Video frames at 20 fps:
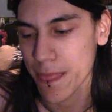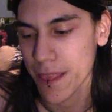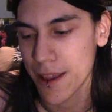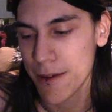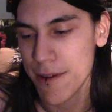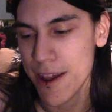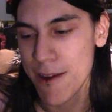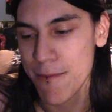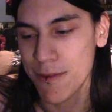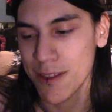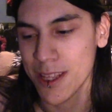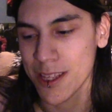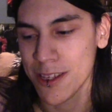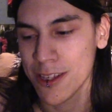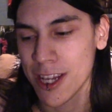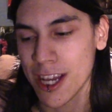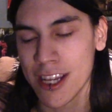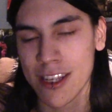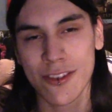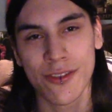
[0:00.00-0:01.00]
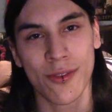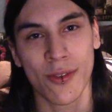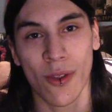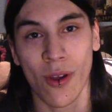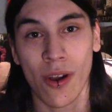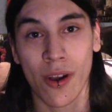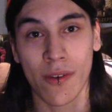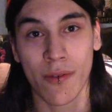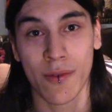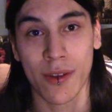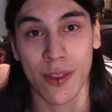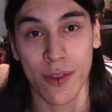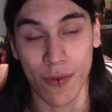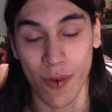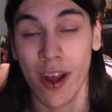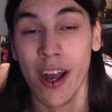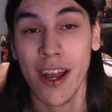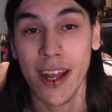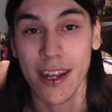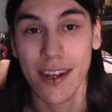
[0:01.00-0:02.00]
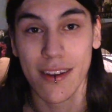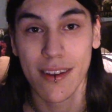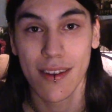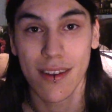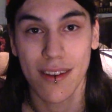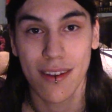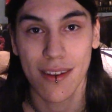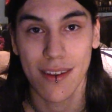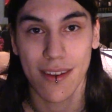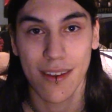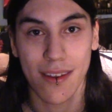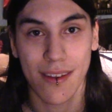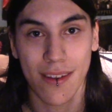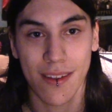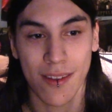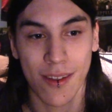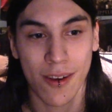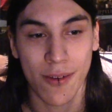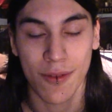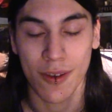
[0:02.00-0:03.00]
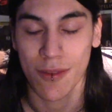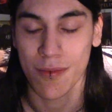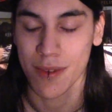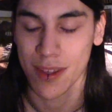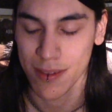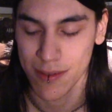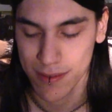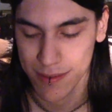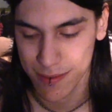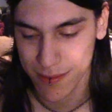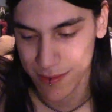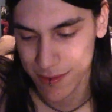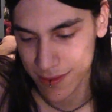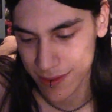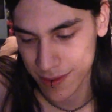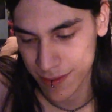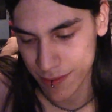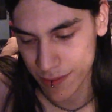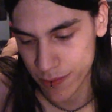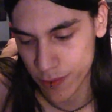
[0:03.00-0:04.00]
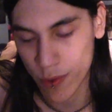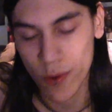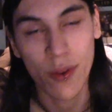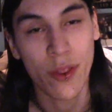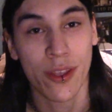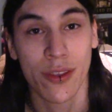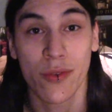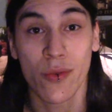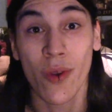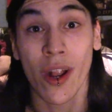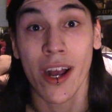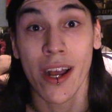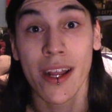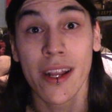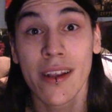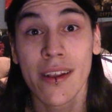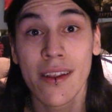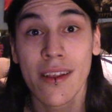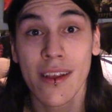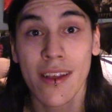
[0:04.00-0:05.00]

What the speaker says: happy that you guys are along with the ride, along with me, for this ride.